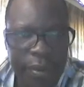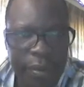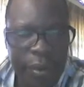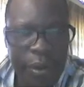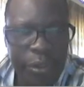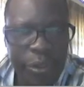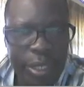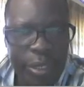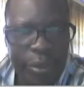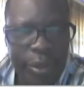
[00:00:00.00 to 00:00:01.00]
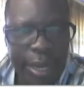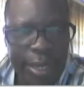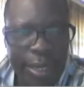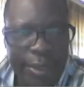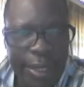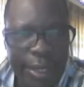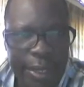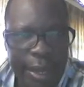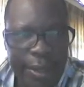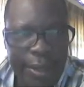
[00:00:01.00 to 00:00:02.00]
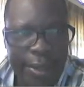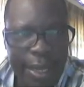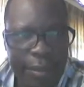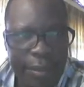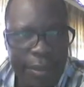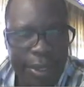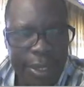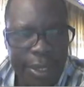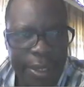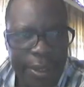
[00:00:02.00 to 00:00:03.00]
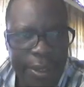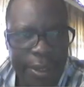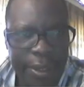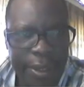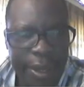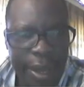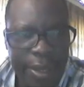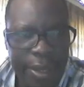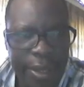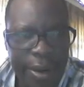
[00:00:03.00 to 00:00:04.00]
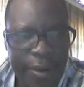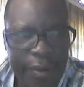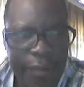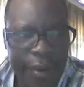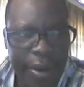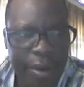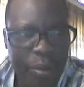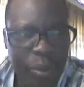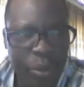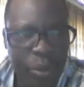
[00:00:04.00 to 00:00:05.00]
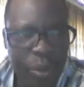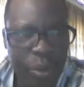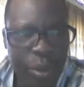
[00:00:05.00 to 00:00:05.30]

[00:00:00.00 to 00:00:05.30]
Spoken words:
We also need to understand other terms under random variables.